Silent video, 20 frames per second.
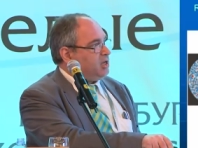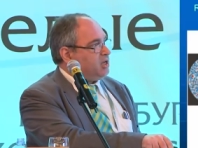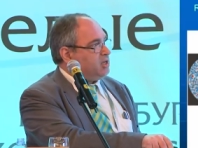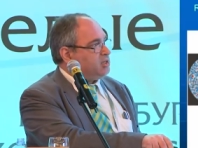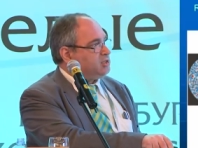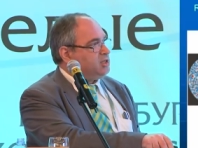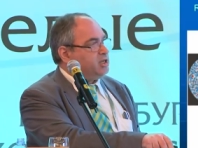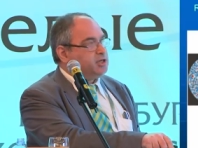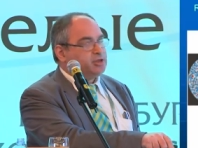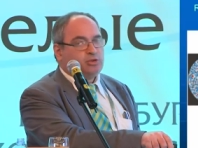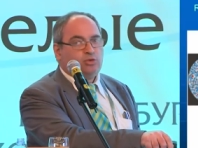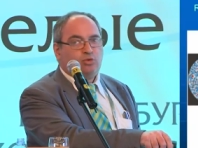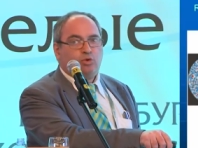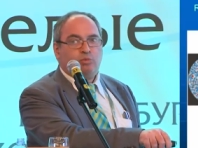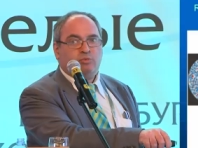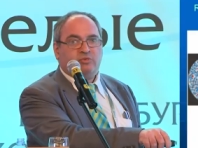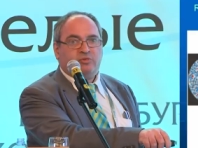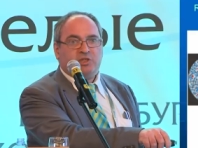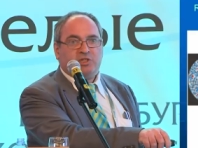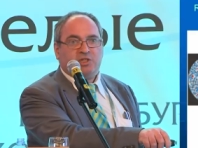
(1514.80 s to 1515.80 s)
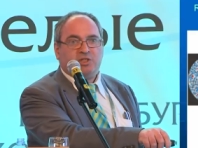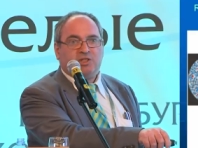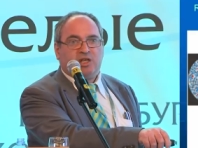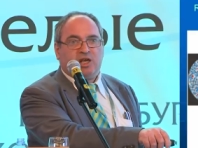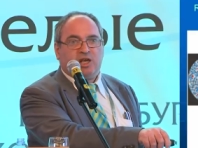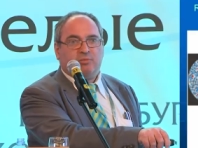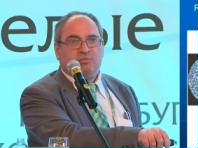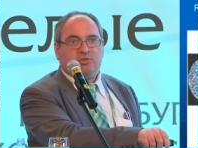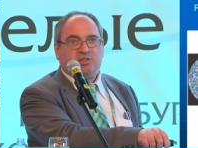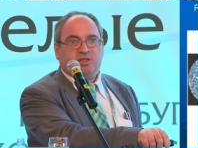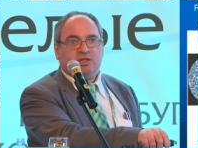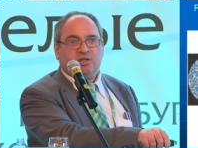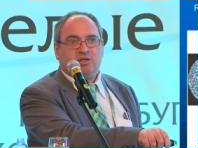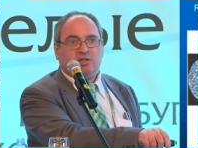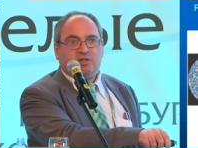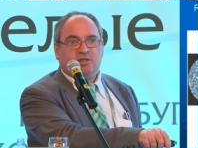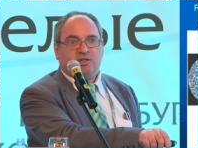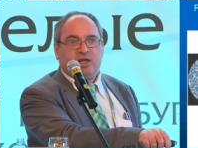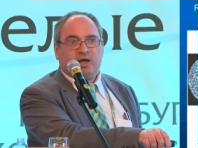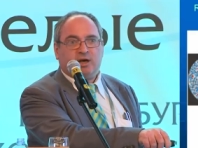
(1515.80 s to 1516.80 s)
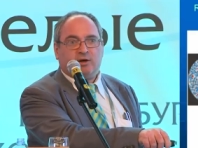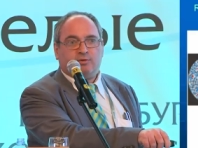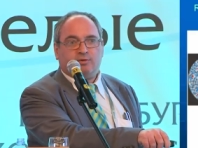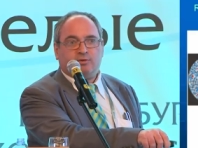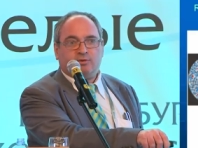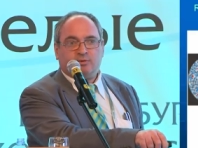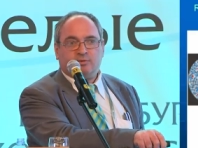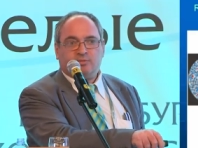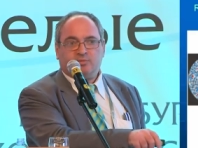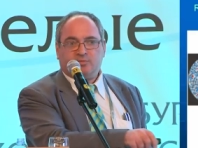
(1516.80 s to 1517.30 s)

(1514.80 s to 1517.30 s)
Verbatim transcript: the room which is empty now